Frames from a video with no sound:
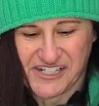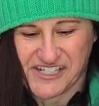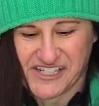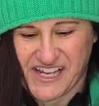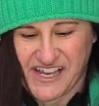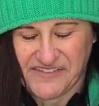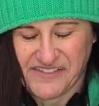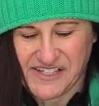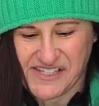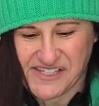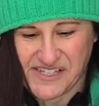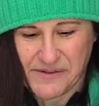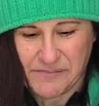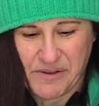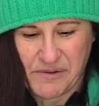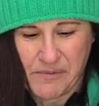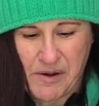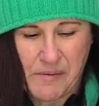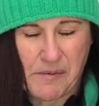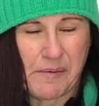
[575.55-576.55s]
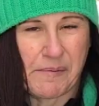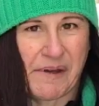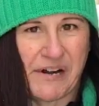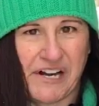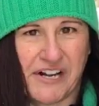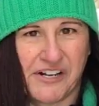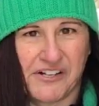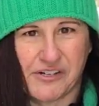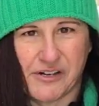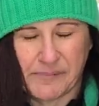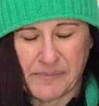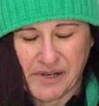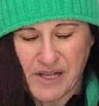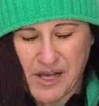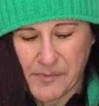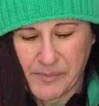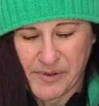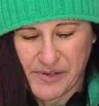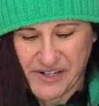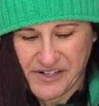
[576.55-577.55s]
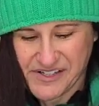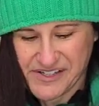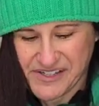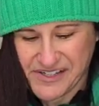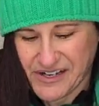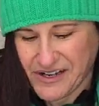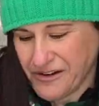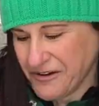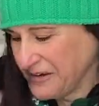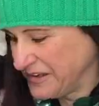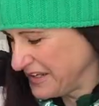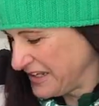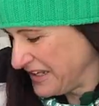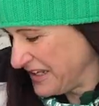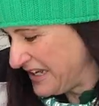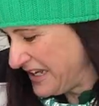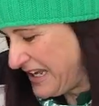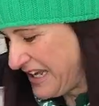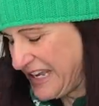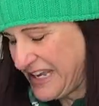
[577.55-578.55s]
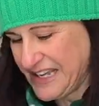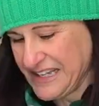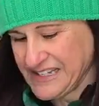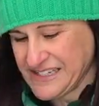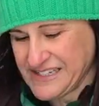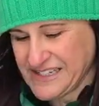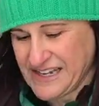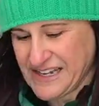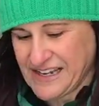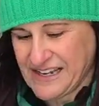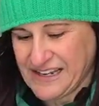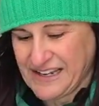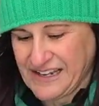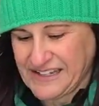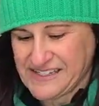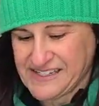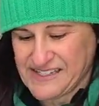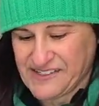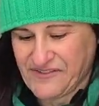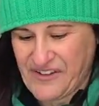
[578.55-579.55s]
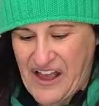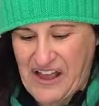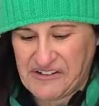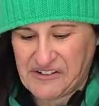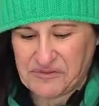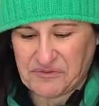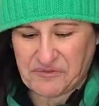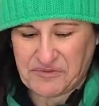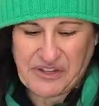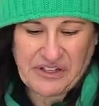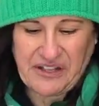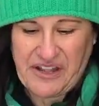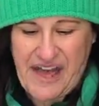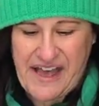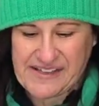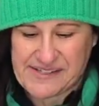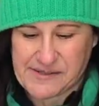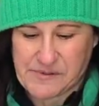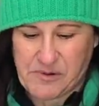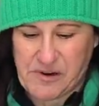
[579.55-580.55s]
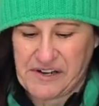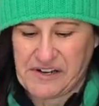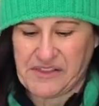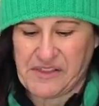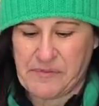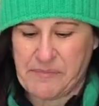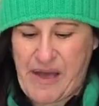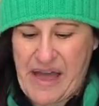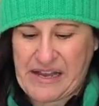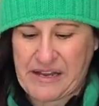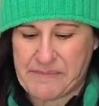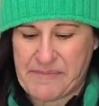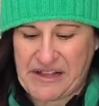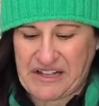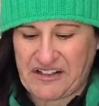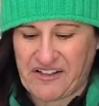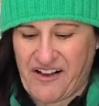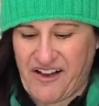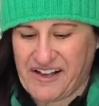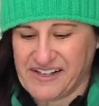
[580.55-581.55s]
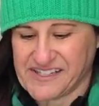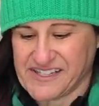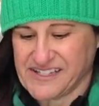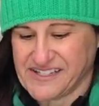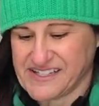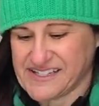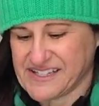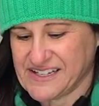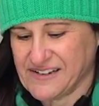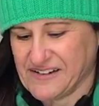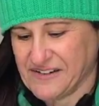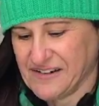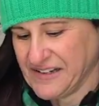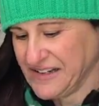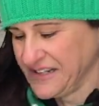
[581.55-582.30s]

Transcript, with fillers: She gave this to me when we went on a trip a couple years ago, and uh, I just found the last one in the back of my closet, so